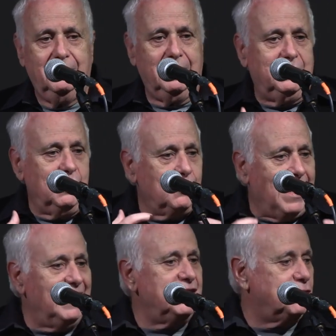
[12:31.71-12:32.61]
that the
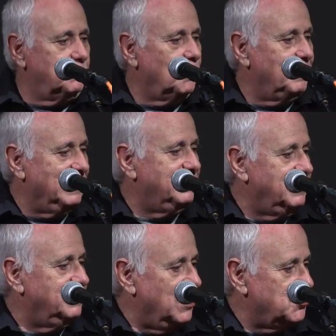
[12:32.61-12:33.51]
rise of
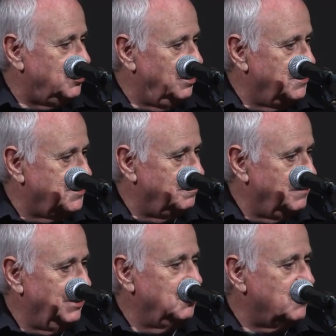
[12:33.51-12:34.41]
romantic
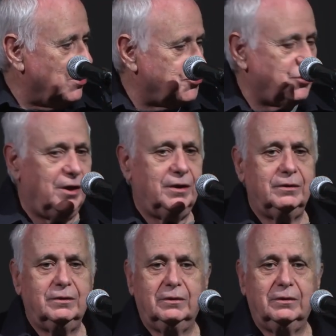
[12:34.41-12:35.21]
nationalism in Russia,